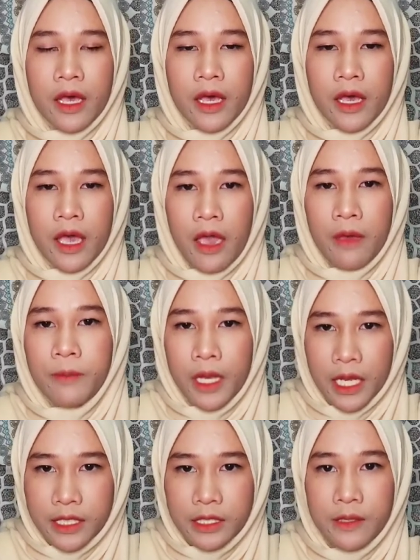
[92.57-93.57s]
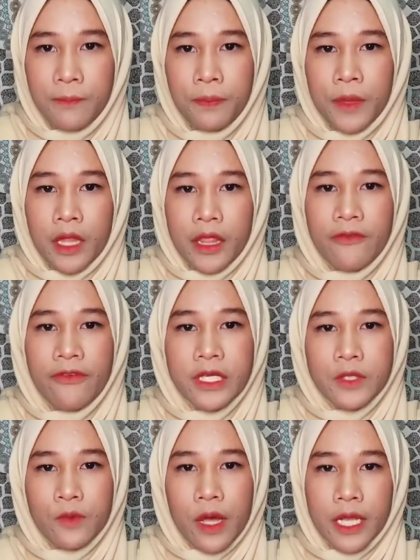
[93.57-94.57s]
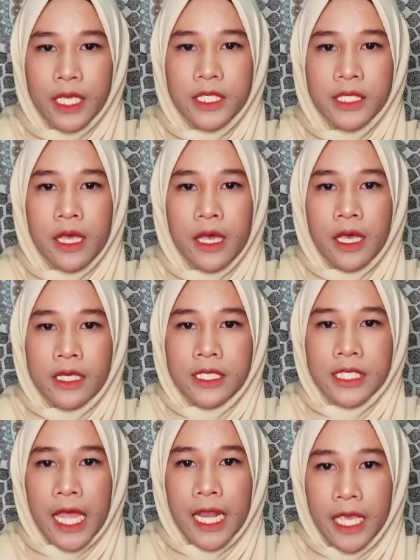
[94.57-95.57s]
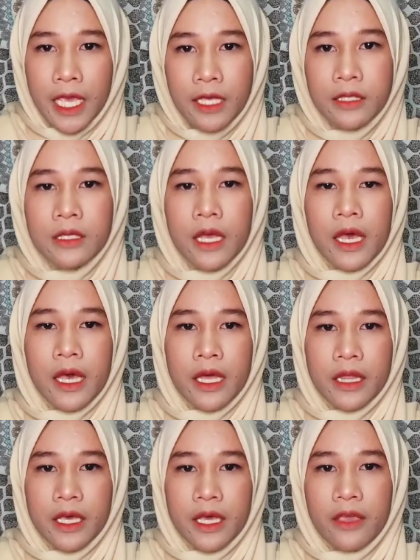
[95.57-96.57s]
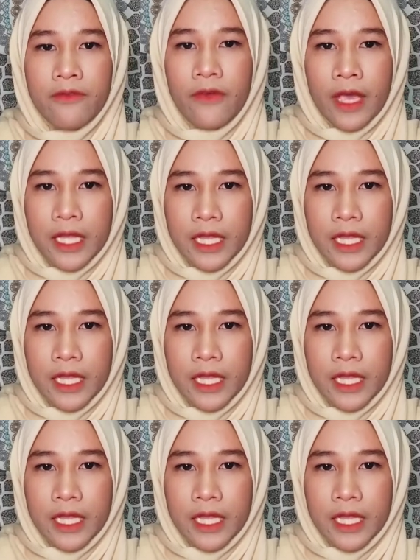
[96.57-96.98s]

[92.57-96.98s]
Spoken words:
have been listed. The first one is studying the effect